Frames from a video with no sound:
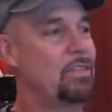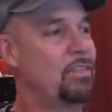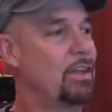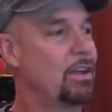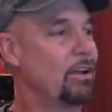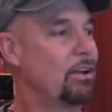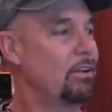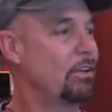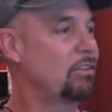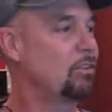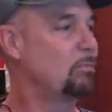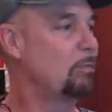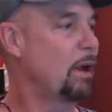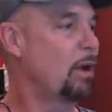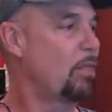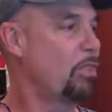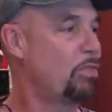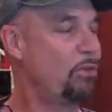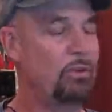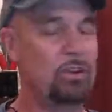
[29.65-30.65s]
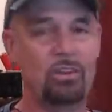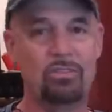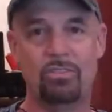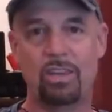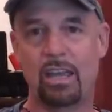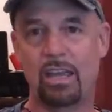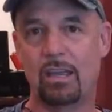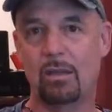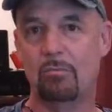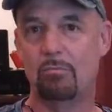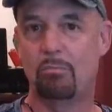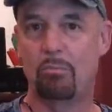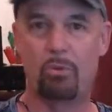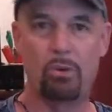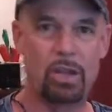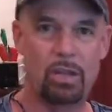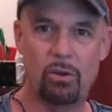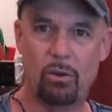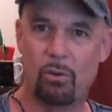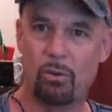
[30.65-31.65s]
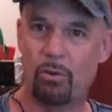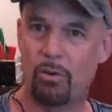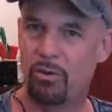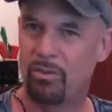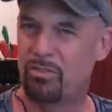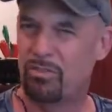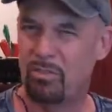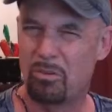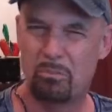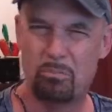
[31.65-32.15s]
there is about a 30-second pre-chorus